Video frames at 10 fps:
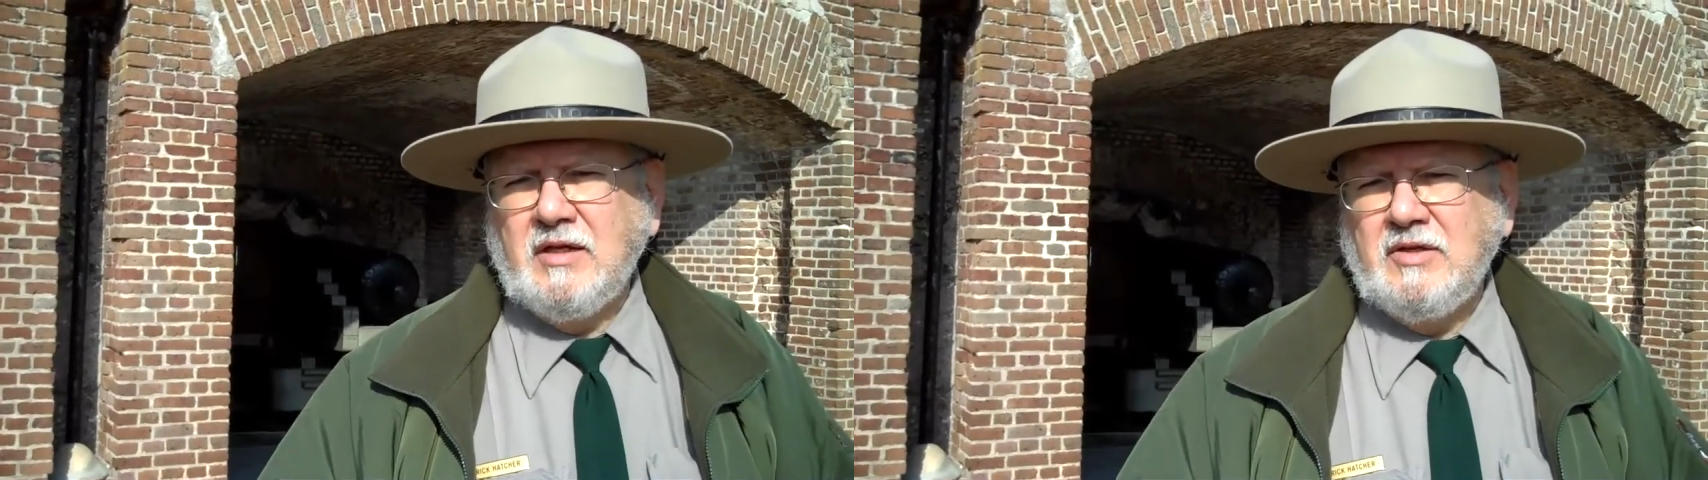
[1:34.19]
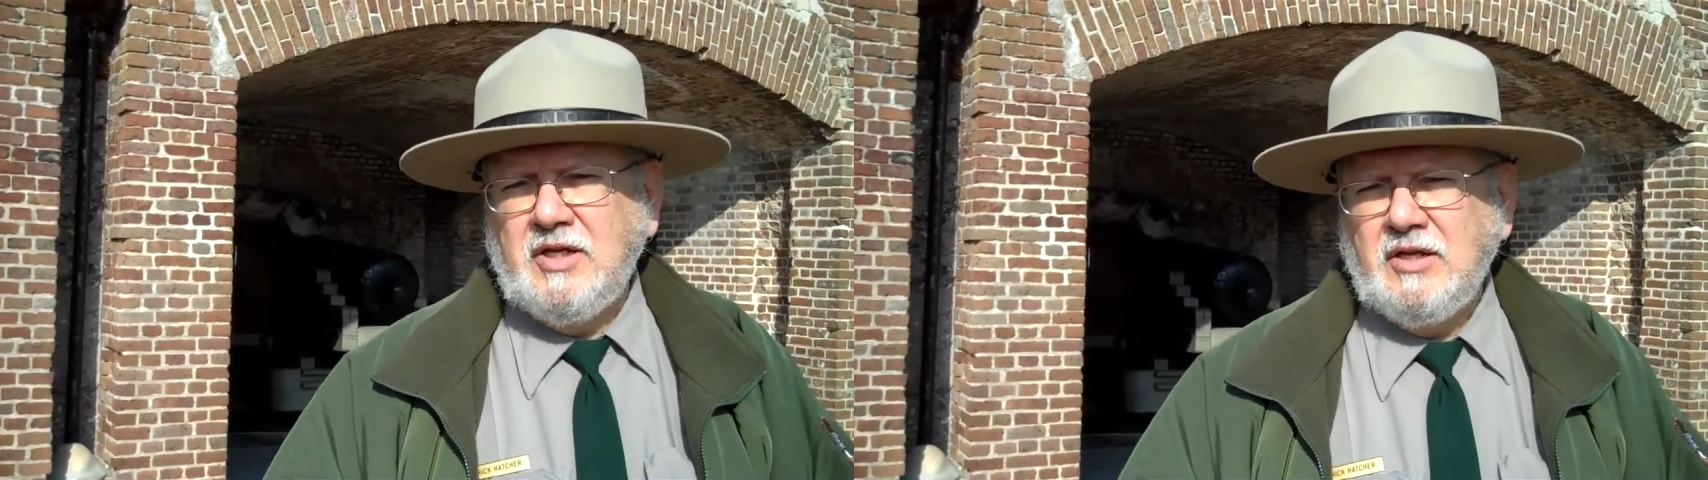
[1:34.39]
and
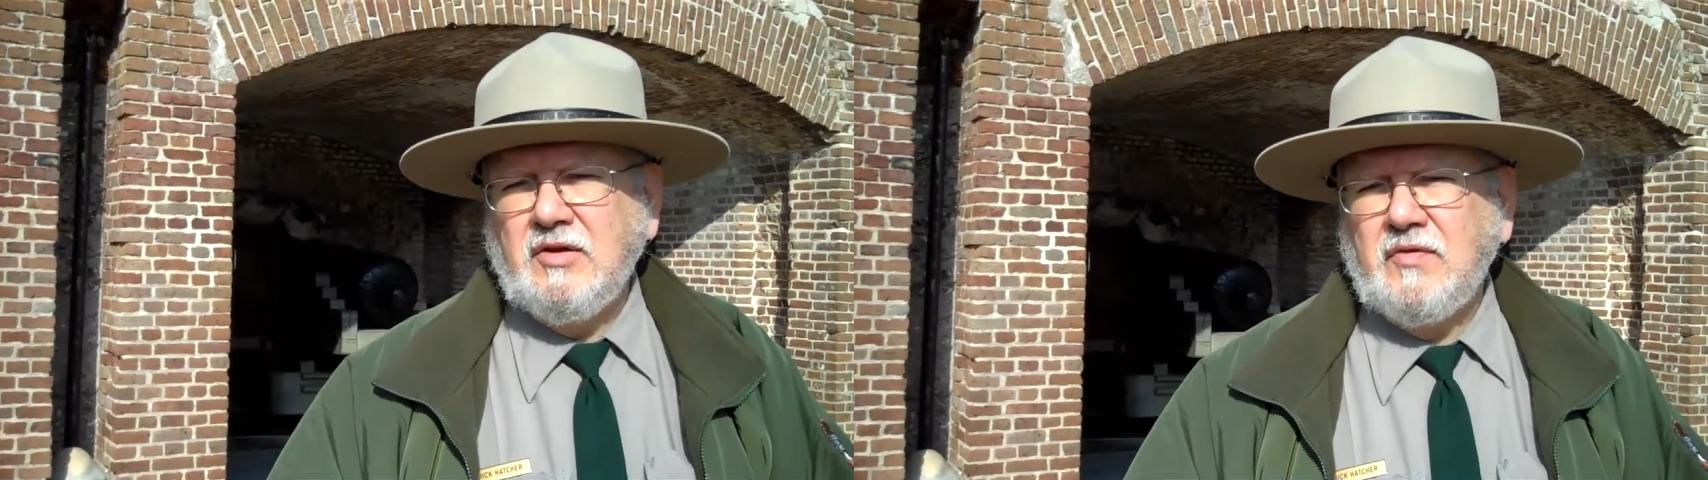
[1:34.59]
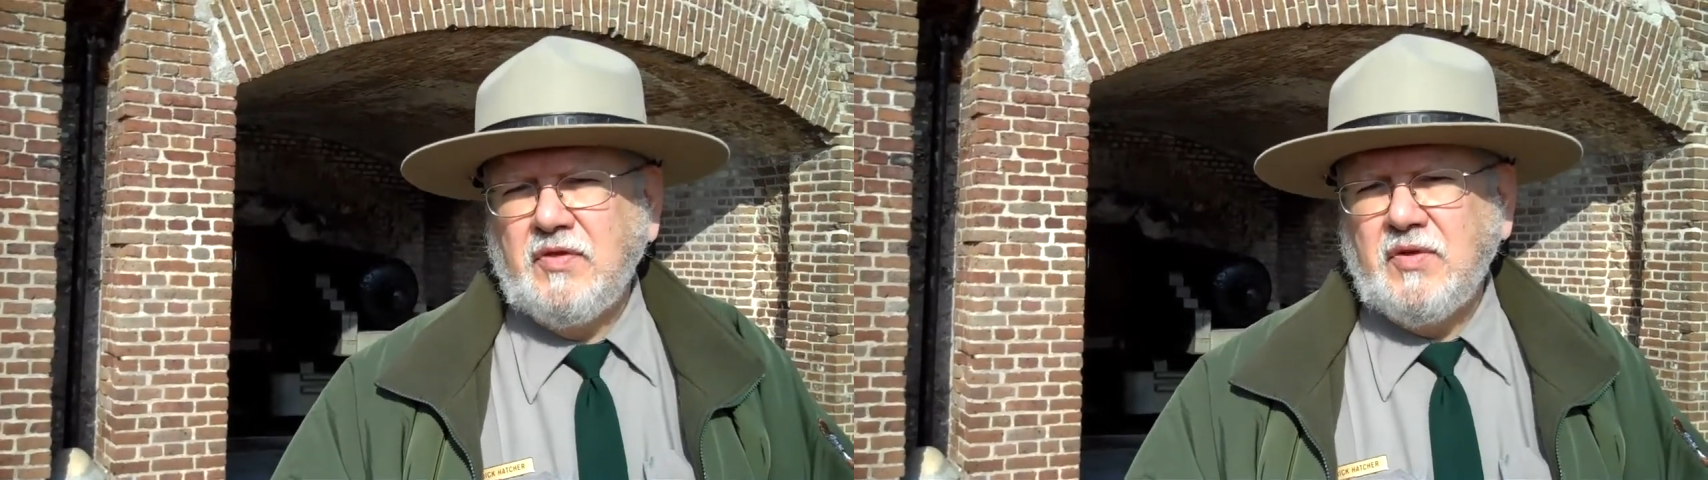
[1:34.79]

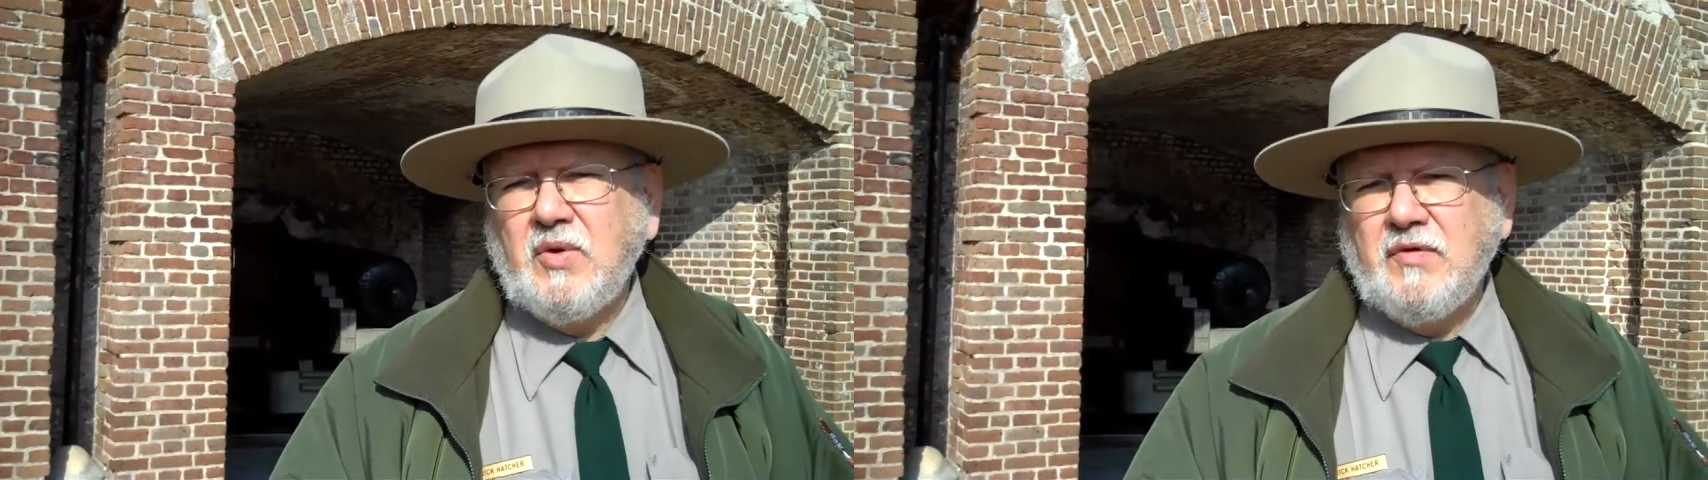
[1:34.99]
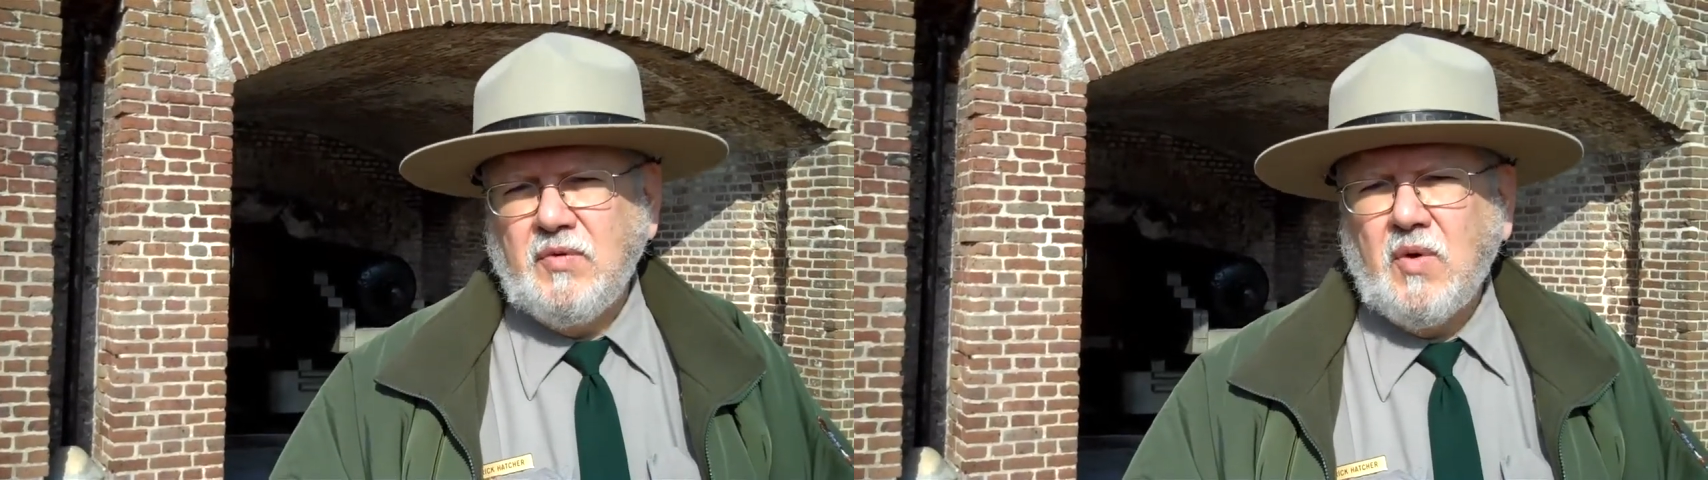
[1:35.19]
continue for
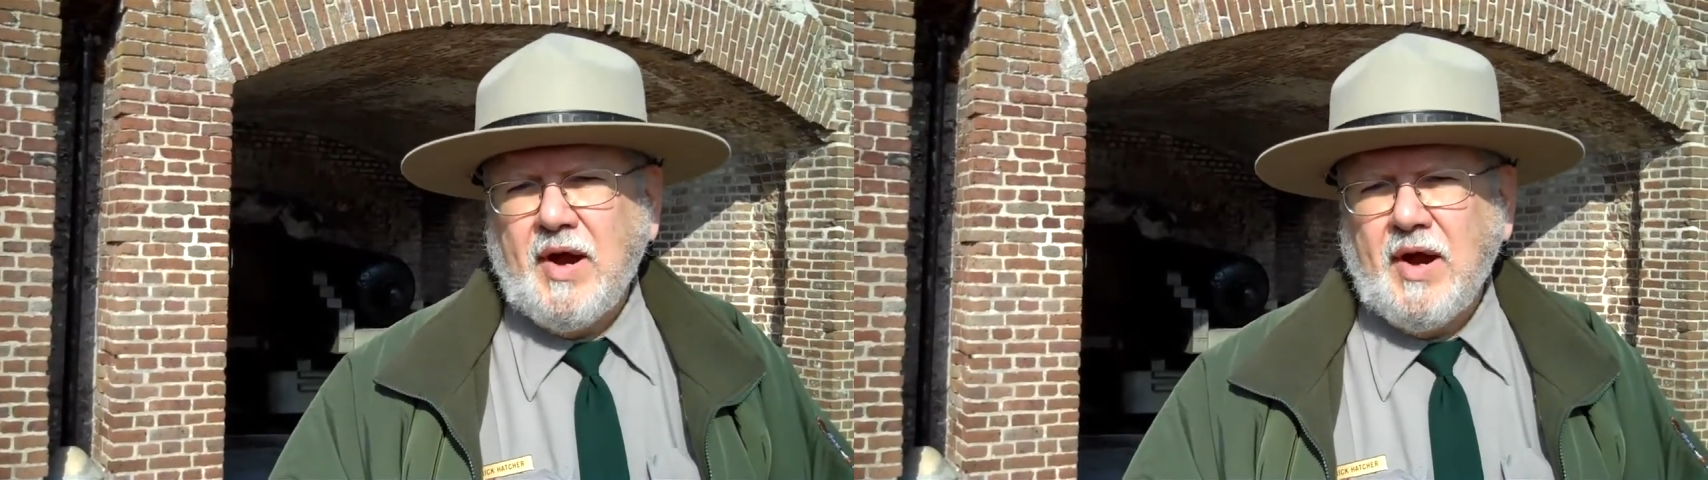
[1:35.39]
34